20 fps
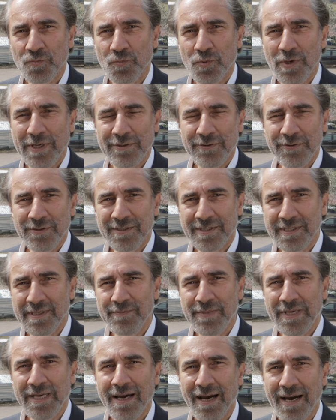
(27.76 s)
What you see
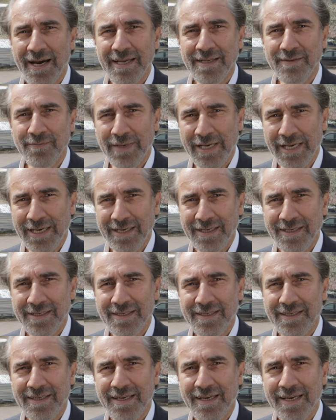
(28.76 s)
behind me
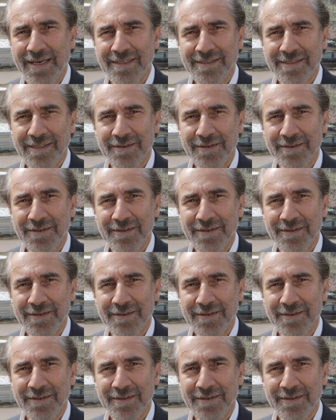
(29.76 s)
is